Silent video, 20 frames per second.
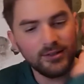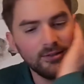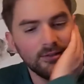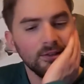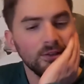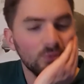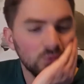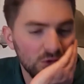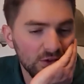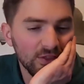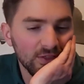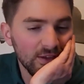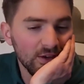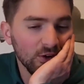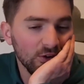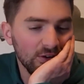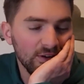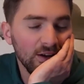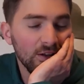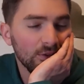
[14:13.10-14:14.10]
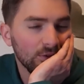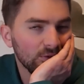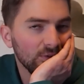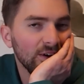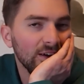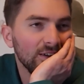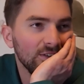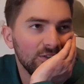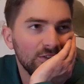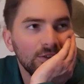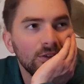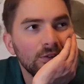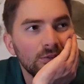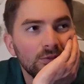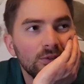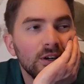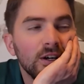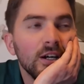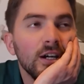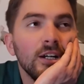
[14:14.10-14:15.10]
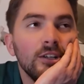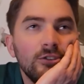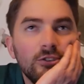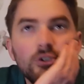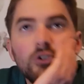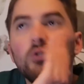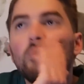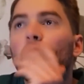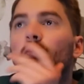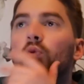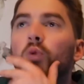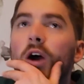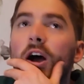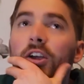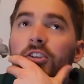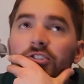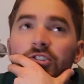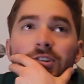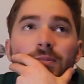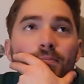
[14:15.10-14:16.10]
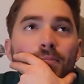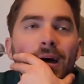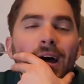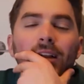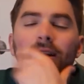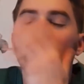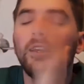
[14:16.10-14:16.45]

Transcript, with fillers: one thing or another, right? Do you rush him back?